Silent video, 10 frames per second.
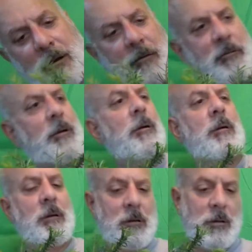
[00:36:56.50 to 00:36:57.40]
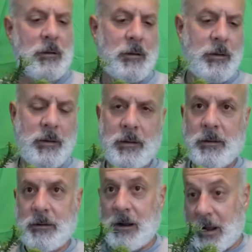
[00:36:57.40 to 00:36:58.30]
off there.
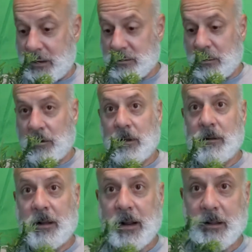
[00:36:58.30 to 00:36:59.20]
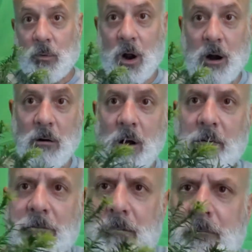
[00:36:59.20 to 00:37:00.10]
All right, so I got the wire
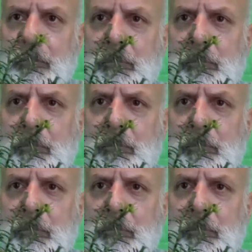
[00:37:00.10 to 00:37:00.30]
off.